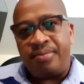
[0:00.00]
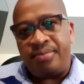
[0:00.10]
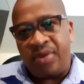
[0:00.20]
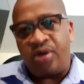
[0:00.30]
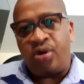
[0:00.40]

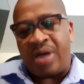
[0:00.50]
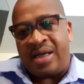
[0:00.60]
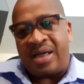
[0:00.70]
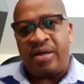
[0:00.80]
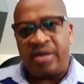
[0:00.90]

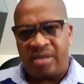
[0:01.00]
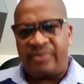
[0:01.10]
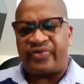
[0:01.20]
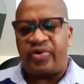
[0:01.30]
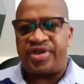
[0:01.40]
and of
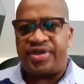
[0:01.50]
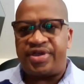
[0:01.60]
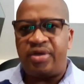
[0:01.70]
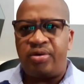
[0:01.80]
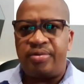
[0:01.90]
course,
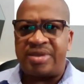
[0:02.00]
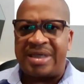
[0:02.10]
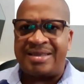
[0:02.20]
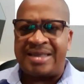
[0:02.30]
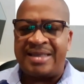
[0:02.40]

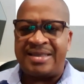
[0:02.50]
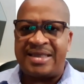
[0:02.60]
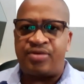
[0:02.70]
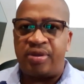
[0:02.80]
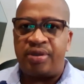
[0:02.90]
sanitize,
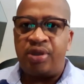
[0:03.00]
etc.